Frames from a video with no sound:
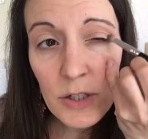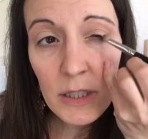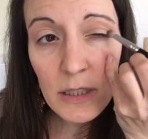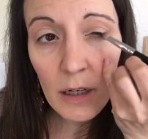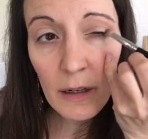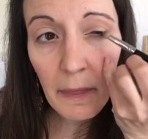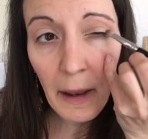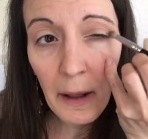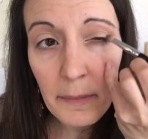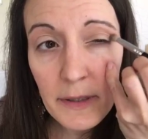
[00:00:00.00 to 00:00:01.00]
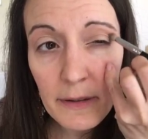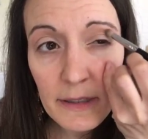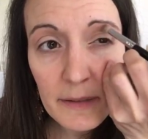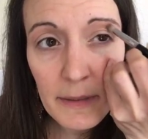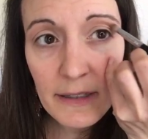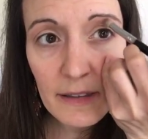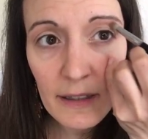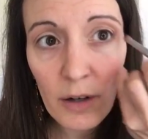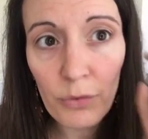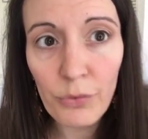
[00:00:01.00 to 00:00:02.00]
just darken that up. So this makes it
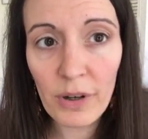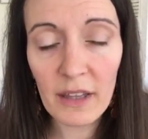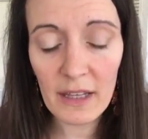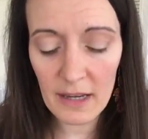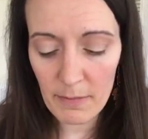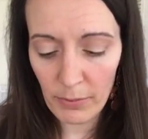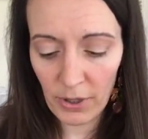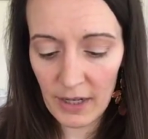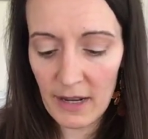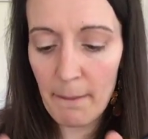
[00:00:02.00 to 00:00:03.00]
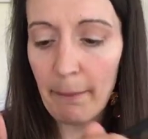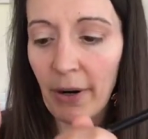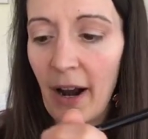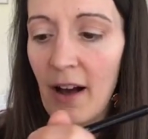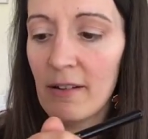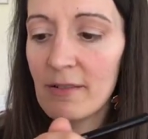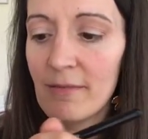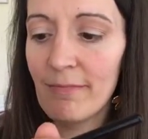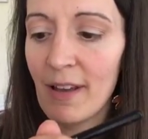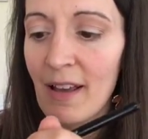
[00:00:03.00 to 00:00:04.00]
like a really pretty
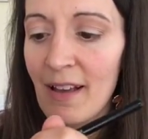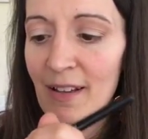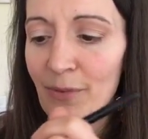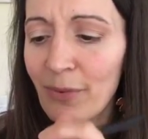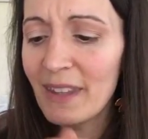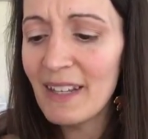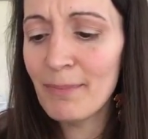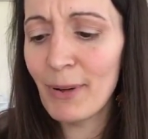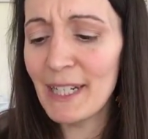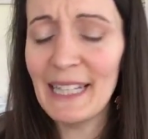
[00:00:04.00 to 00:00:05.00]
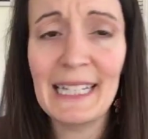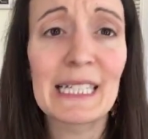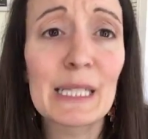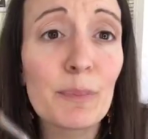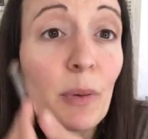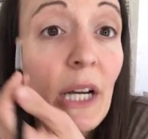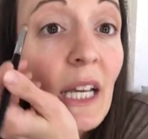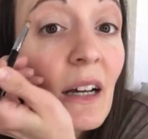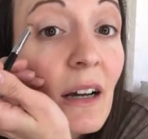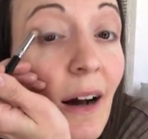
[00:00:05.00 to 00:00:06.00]
brown, really pretty like
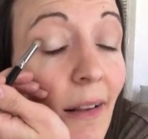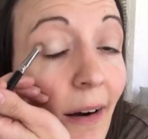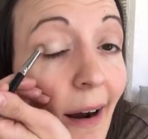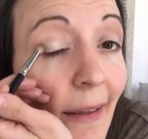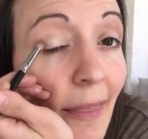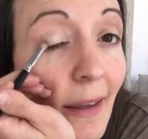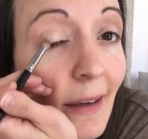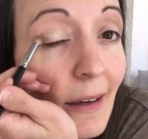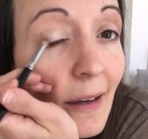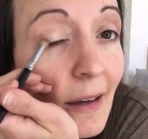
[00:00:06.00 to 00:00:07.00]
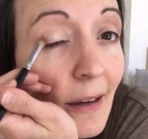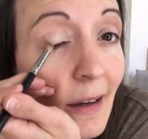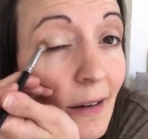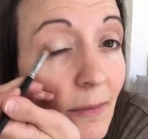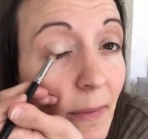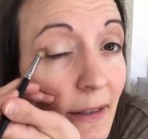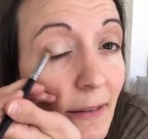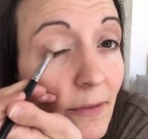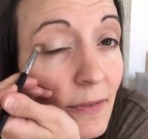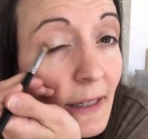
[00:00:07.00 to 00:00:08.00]
spring color, I think. Make
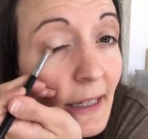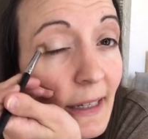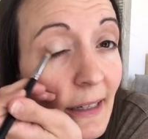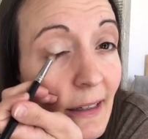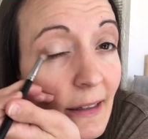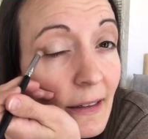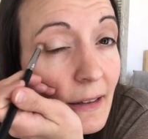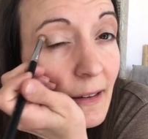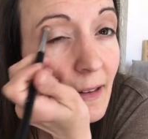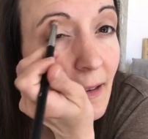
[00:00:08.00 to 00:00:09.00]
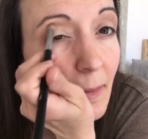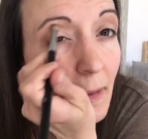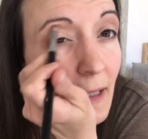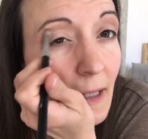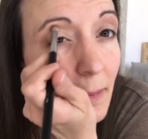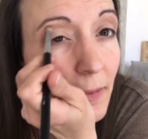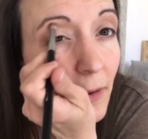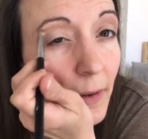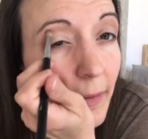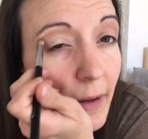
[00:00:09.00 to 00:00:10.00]
the V, come up.
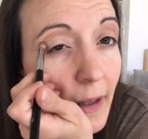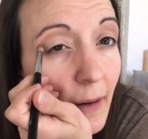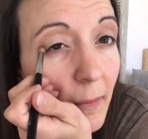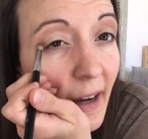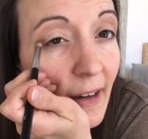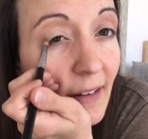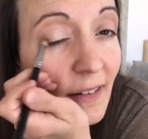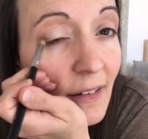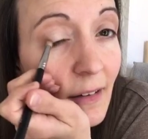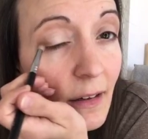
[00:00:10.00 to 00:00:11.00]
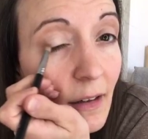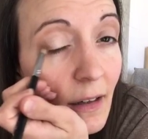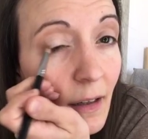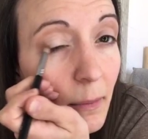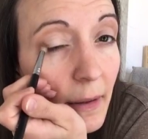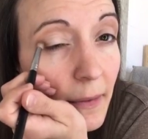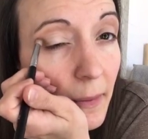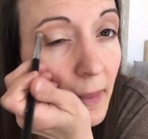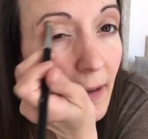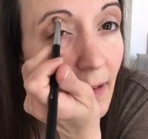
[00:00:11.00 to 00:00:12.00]
Don't worry, we're gonna come back and mess
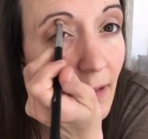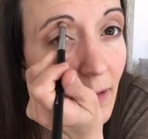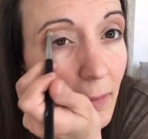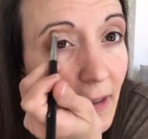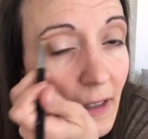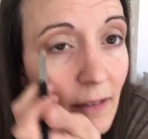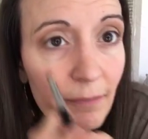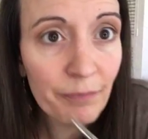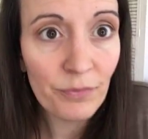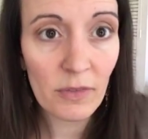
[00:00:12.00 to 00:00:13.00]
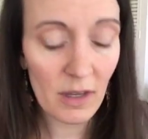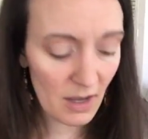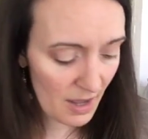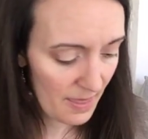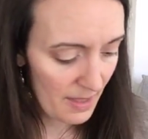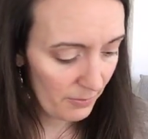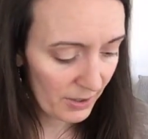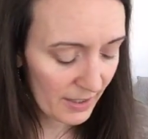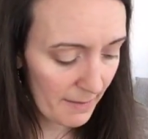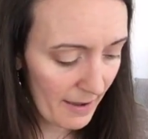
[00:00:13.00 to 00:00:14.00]
with that a little bit. And then we're
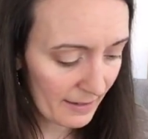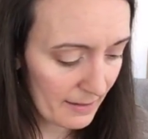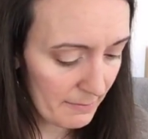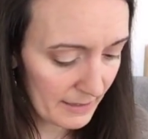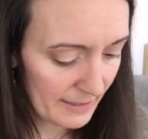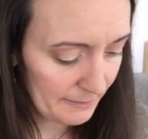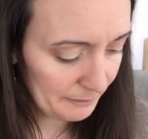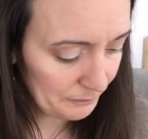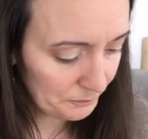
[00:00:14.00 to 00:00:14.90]
gonna come back in and blend.